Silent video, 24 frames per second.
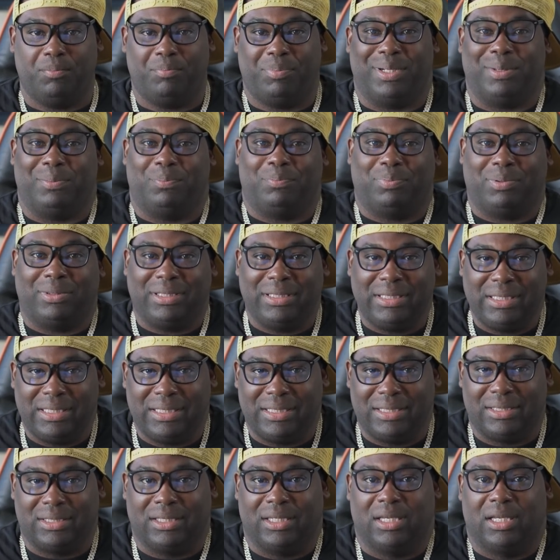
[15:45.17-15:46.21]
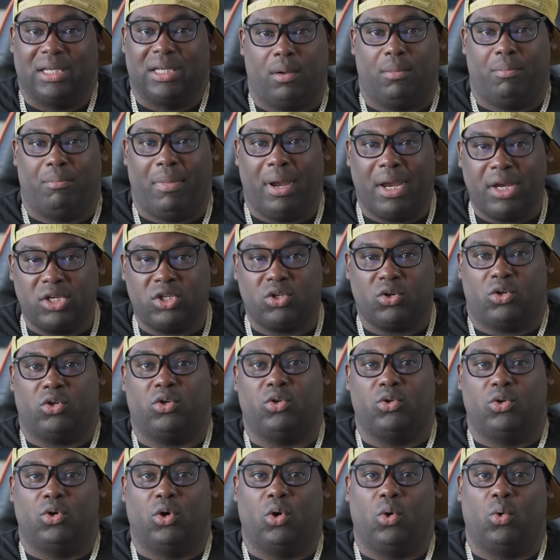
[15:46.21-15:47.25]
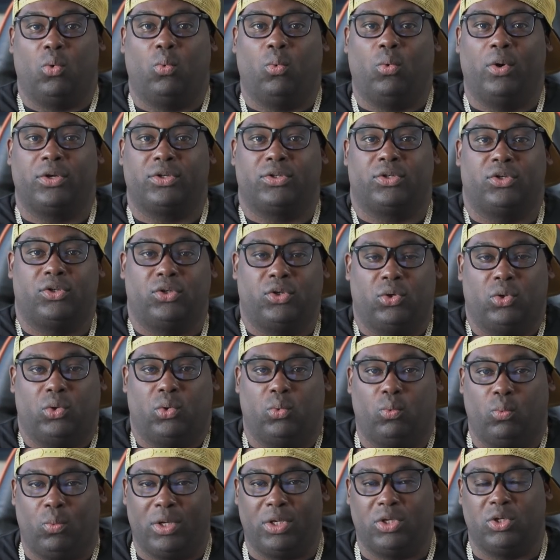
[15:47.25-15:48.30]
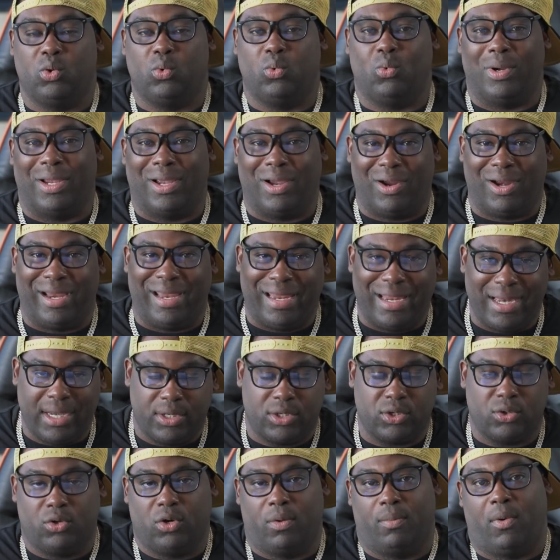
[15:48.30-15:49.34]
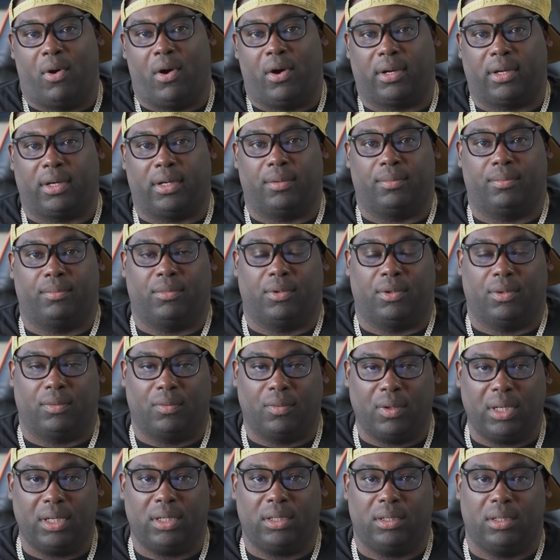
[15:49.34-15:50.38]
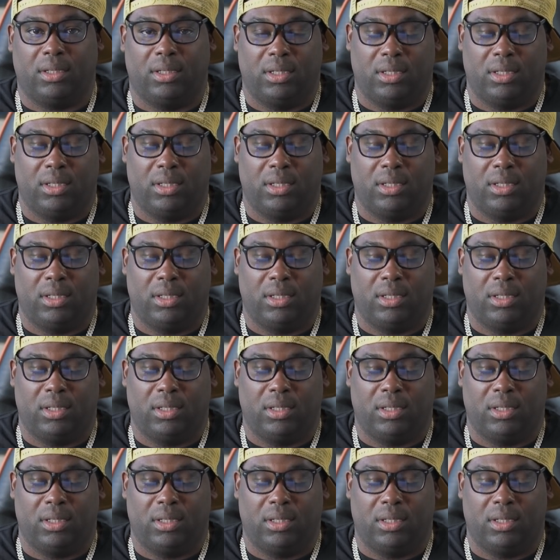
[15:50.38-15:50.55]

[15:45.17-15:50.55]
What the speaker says: But please make sure you know what to do when you enter the market, right?